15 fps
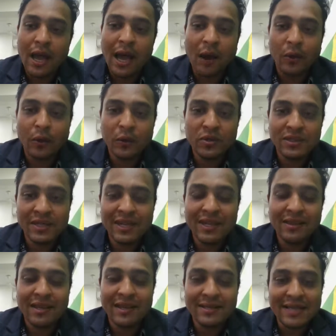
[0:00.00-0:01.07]
how to see
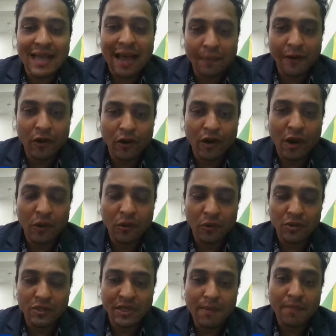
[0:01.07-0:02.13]
things happening or how
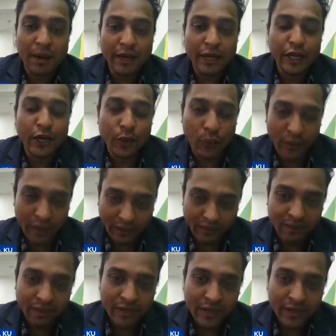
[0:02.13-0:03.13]
to see money growing